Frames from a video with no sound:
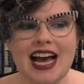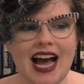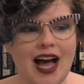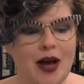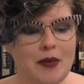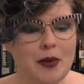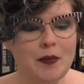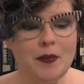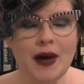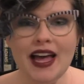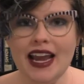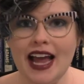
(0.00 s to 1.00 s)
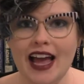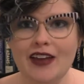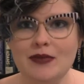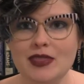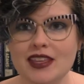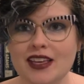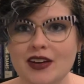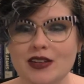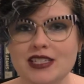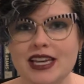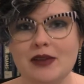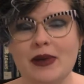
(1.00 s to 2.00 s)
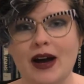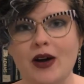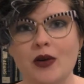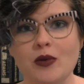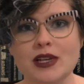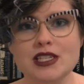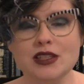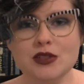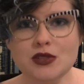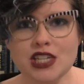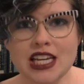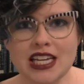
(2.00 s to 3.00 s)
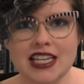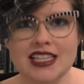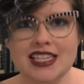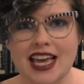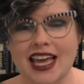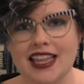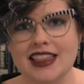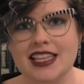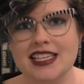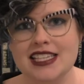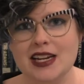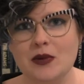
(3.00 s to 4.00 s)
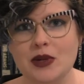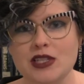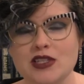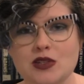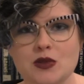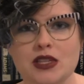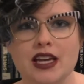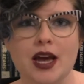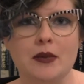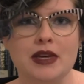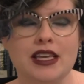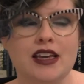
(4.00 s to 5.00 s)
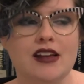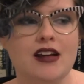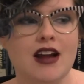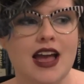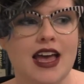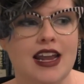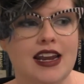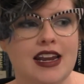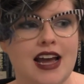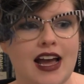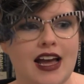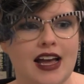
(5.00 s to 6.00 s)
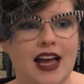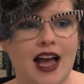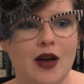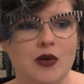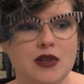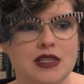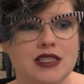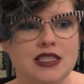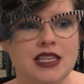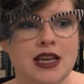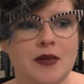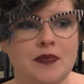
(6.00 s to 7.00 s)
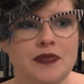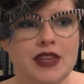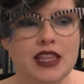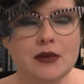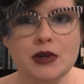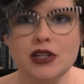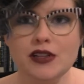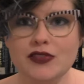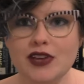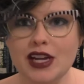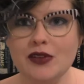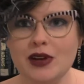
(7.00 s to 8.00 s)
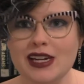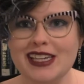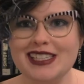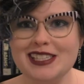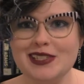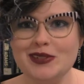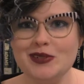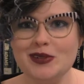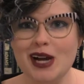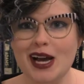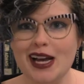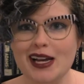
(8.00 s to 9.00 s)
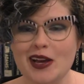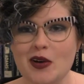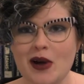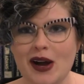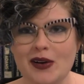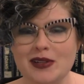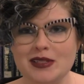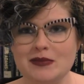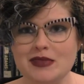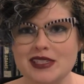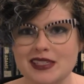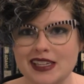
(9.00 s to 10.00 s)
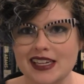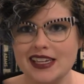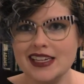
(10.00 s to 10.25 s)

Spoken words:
But I've been thinking all day about resolutions and things that I want to do in the coming year, and I was in the middle of getting ready to go out. I'm still